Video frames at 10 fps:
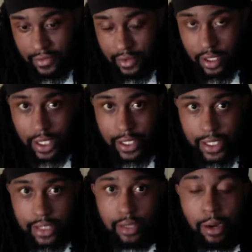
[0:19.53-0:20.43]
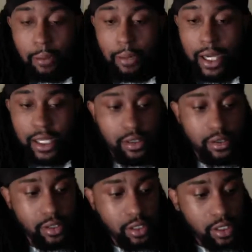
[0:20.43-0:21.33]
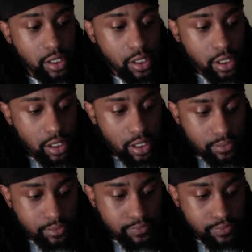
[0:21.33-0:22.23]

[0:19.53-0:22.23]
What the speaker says: The link is in my bio. I